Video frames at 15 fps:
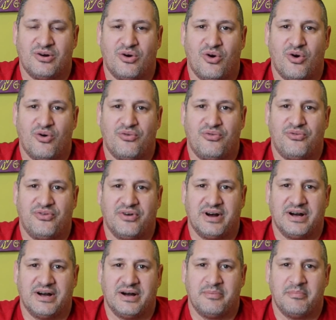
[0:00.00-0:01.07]

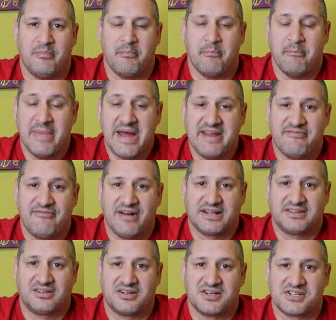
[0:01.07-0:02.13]
of many
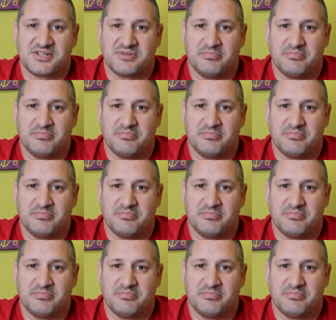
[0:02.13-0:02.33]
factors,